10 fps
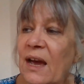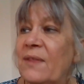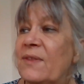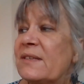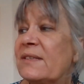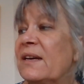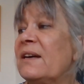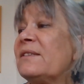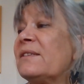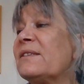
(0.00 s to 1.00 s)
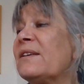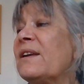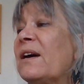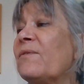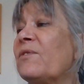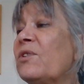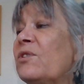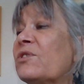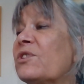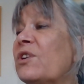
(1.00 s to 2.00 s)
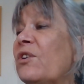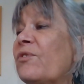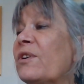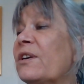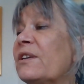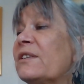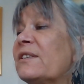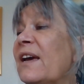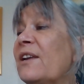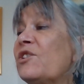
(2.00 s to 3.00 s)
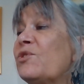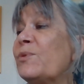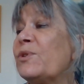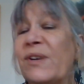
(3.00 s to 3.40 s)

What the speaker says: And the sizes that I've got are a 10 to a